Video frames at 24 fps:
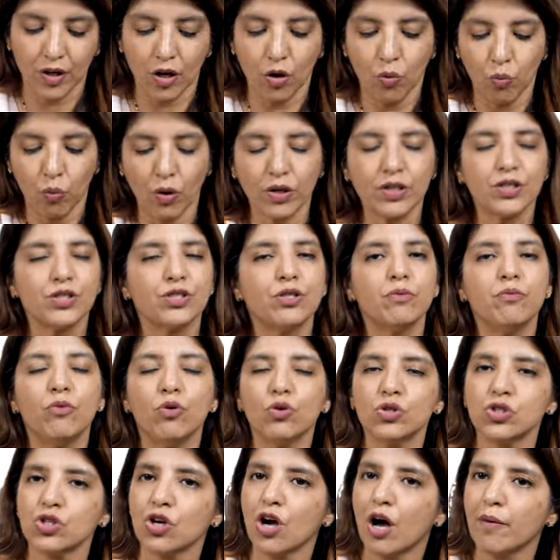What is the
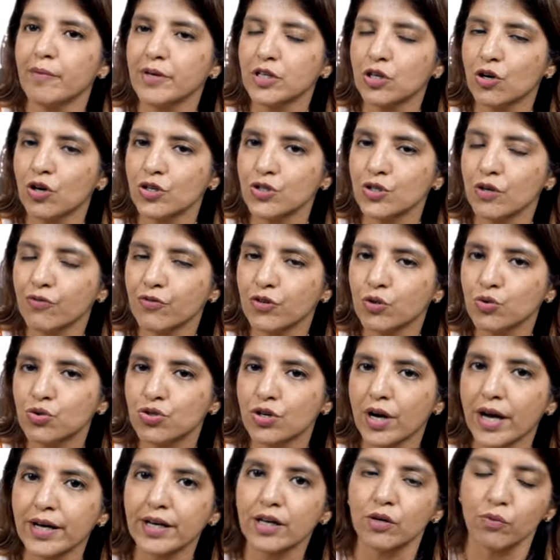most common cause of
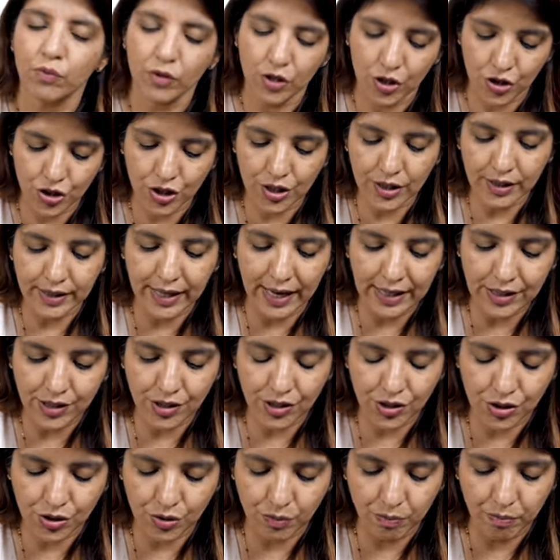uterine inversion? That
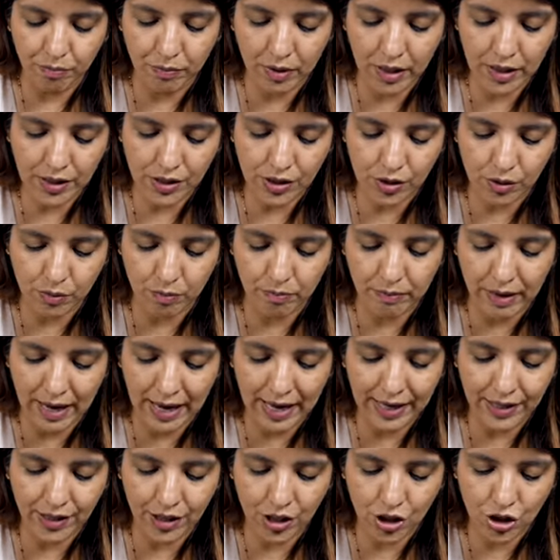is
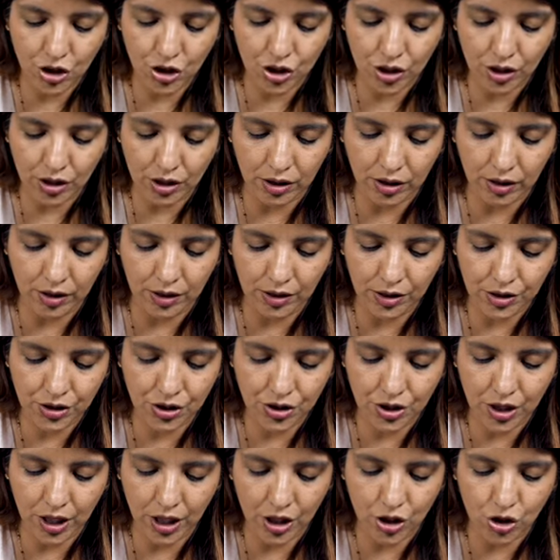mismanaged third
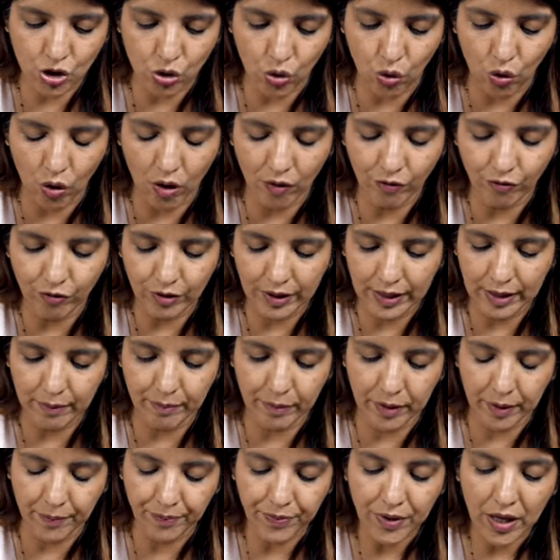stage of
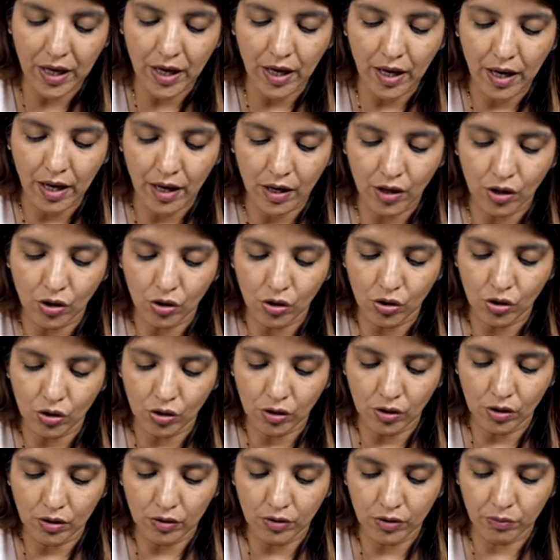labor.
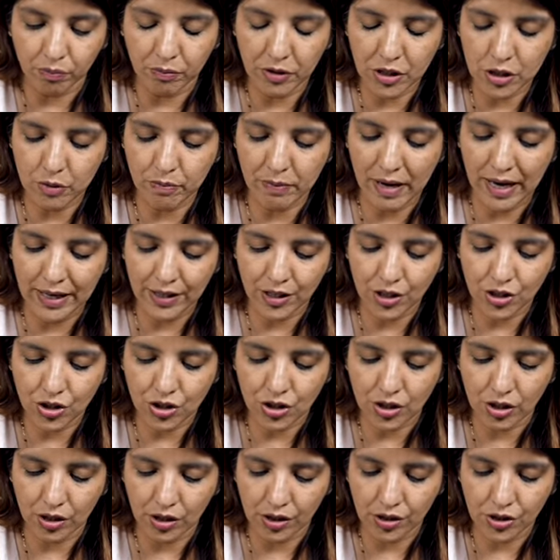Mismanaged
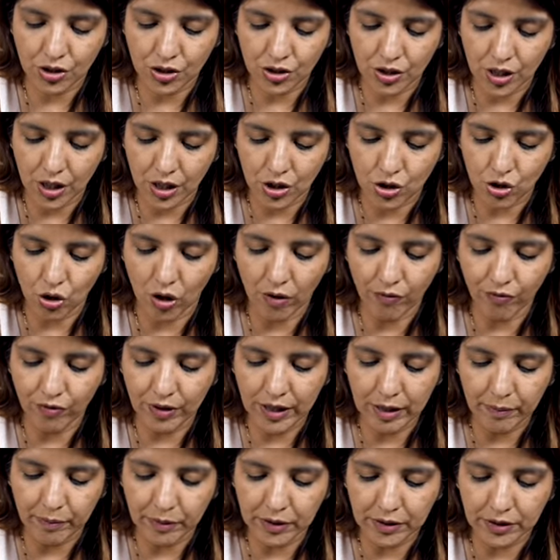third stage of
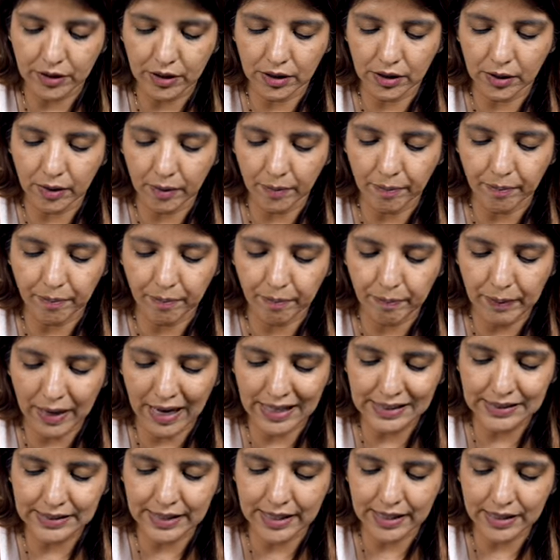labor. The
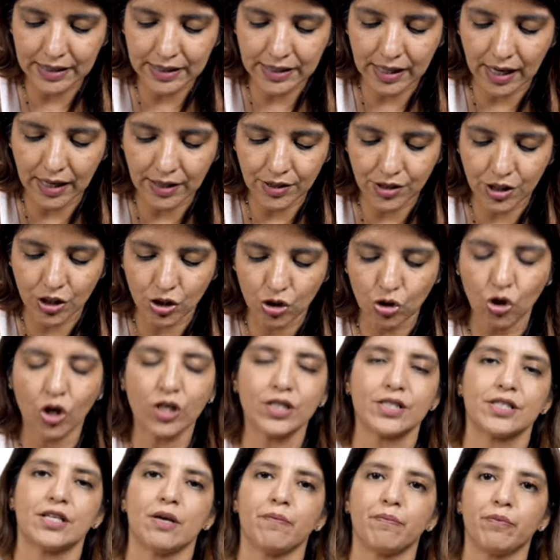placenta did
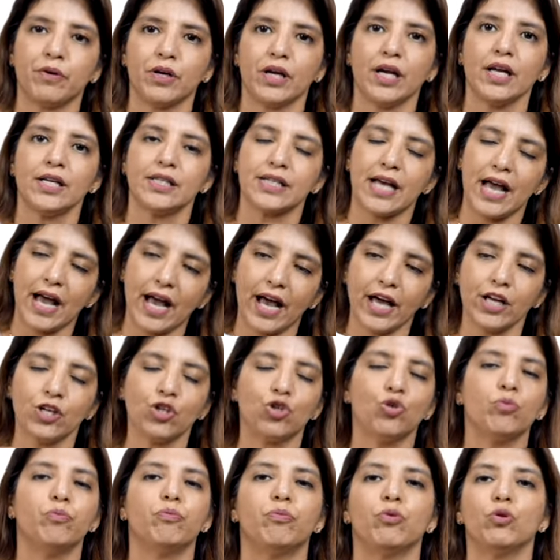not separate and
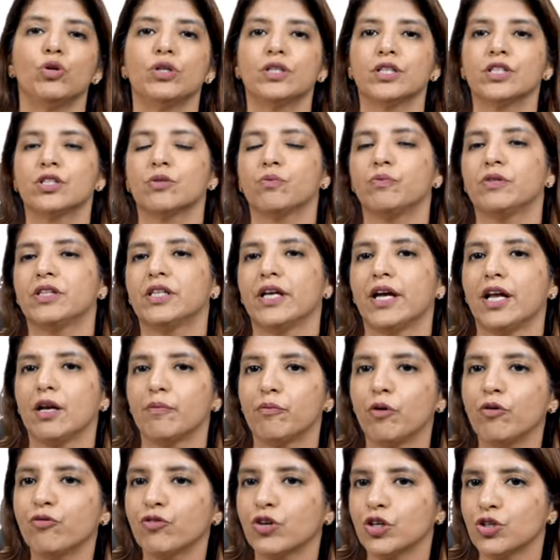you pulled it with the
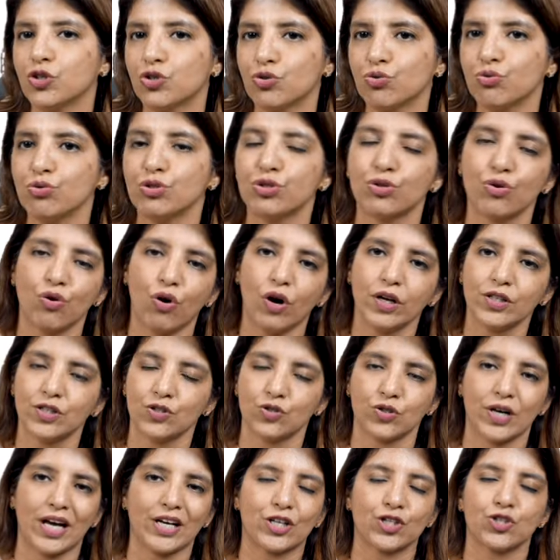help of controlled cord
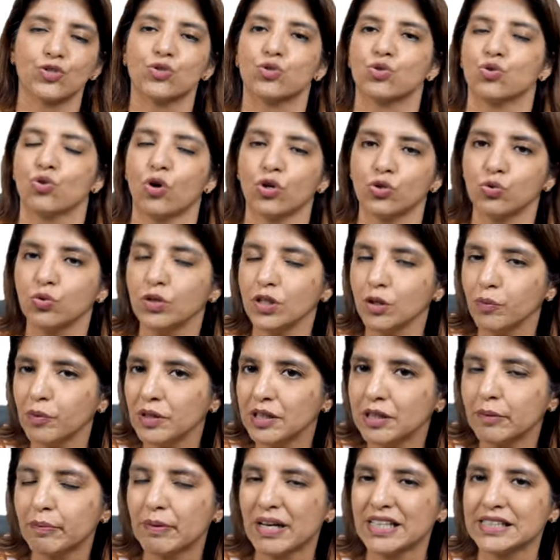traction. So not only
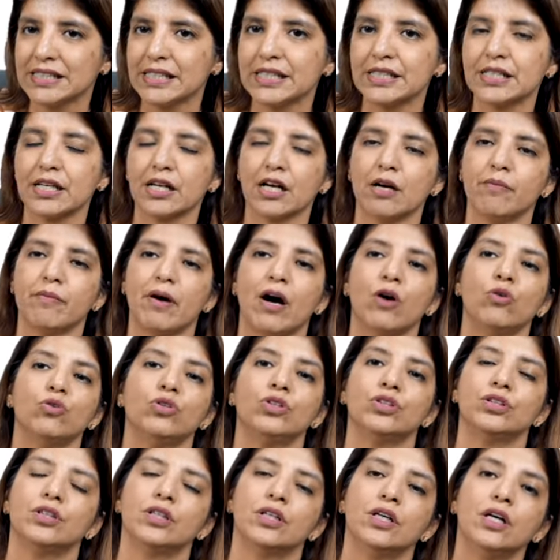will the placenta come
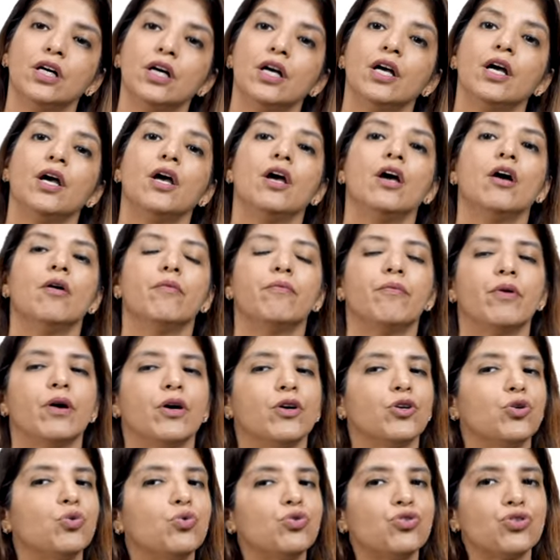out, the uh,
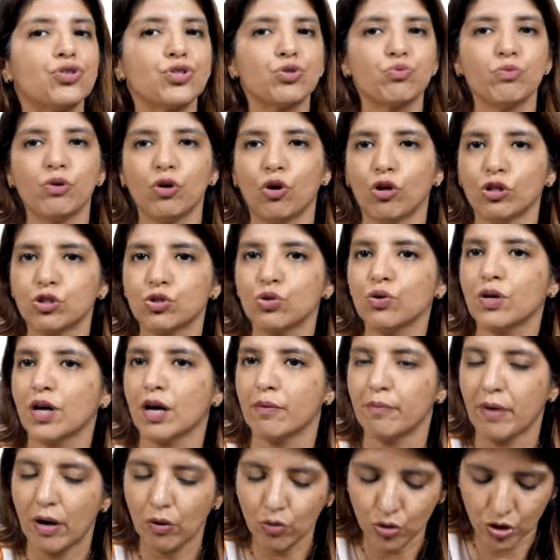uterus will also
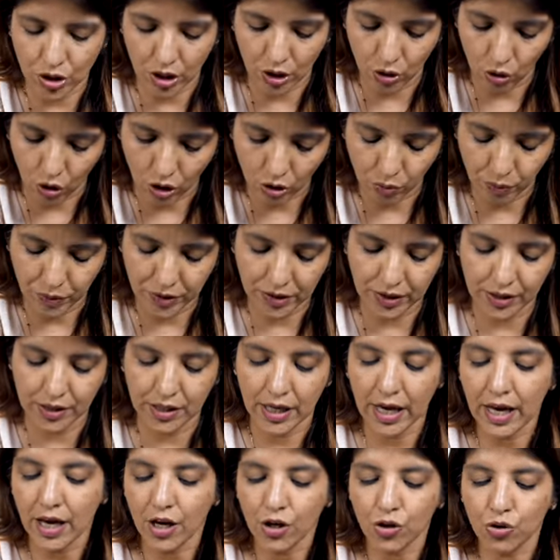come out along with
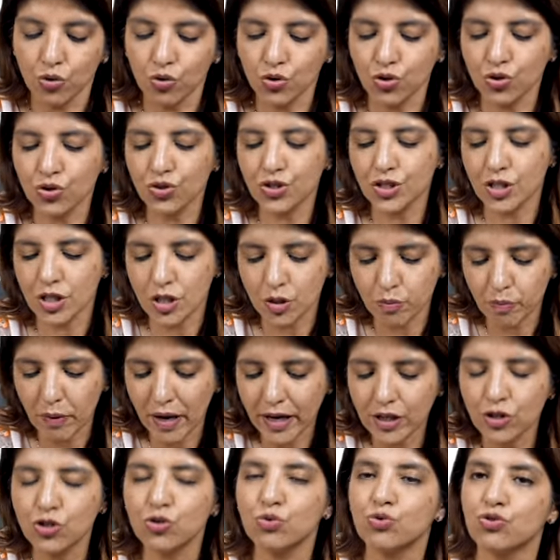it. You should
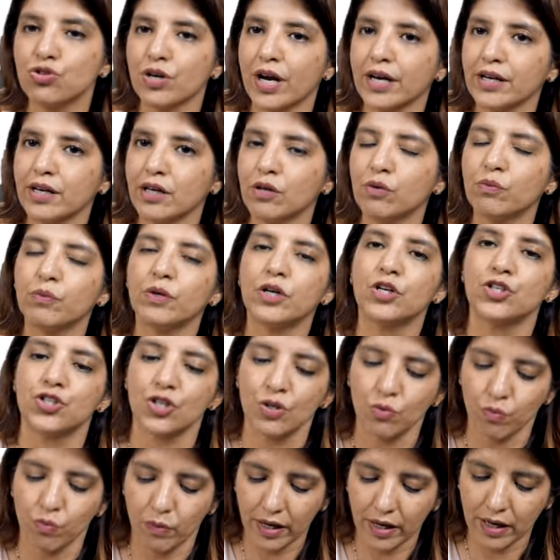suspect uterine
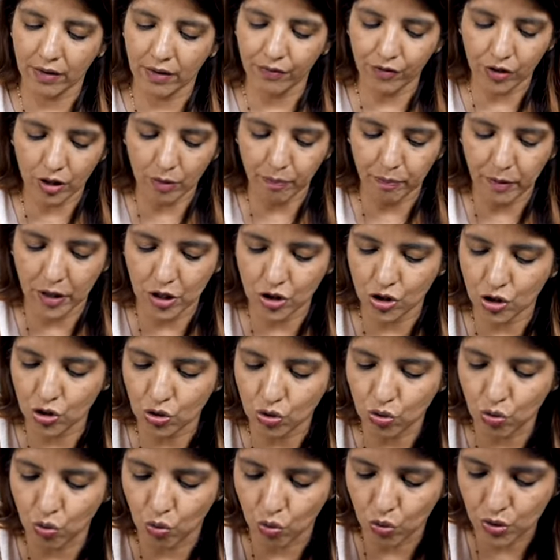inversion whenever a
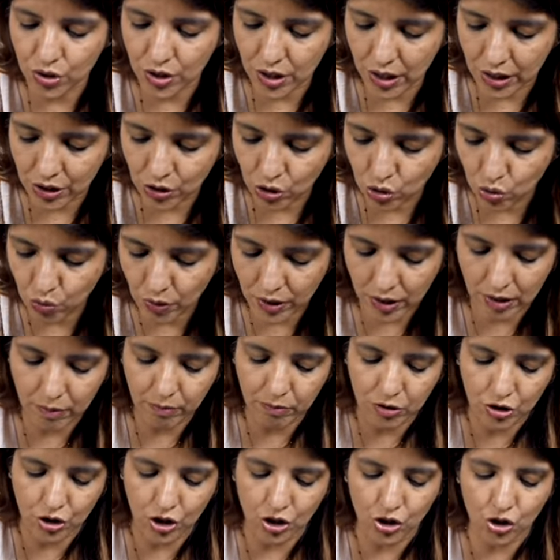patient goes into
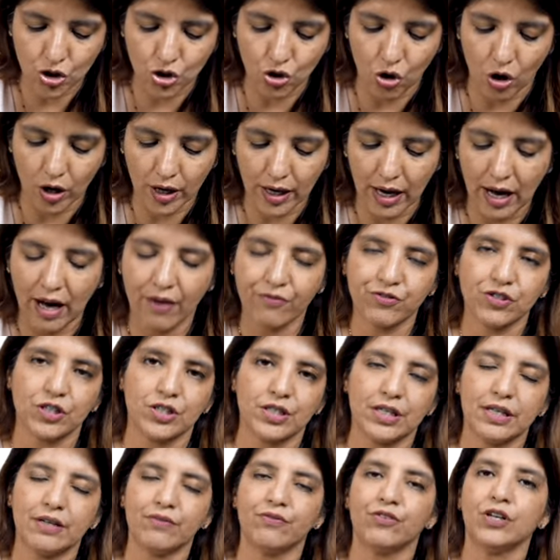immediate shock after
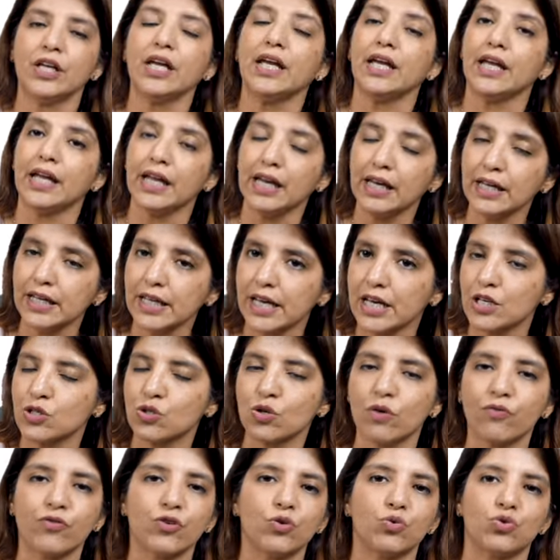delivery. In case
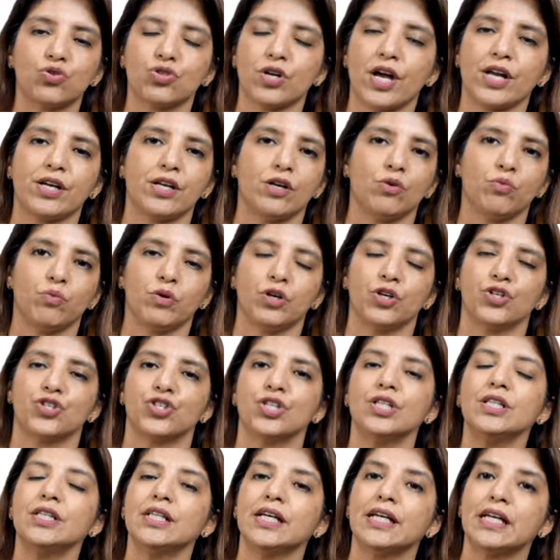of uterine
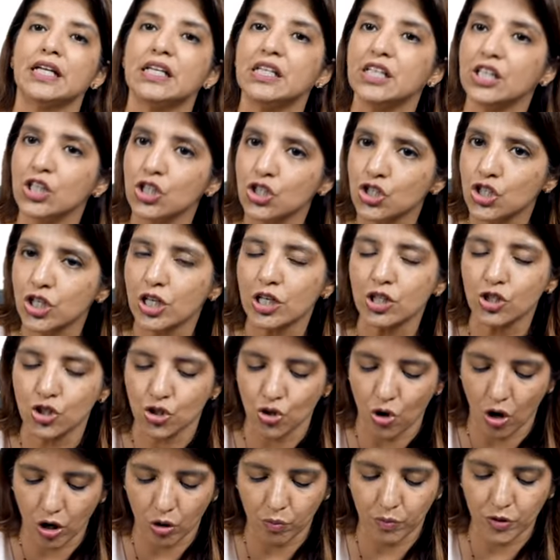inversion, the initial
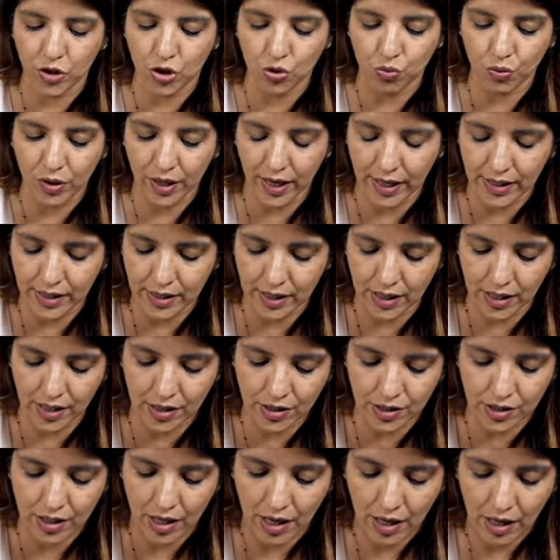shock which you get
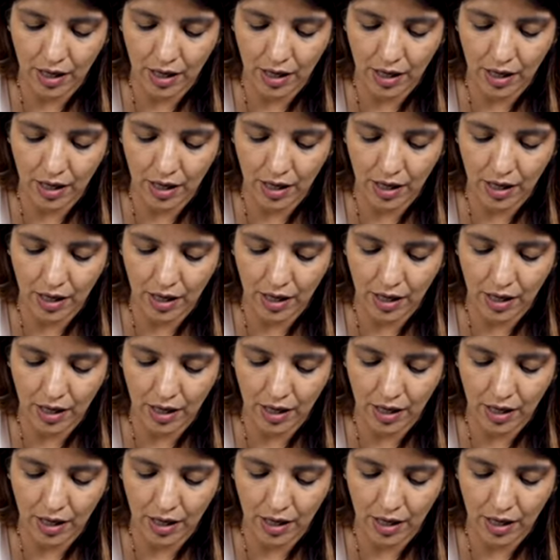is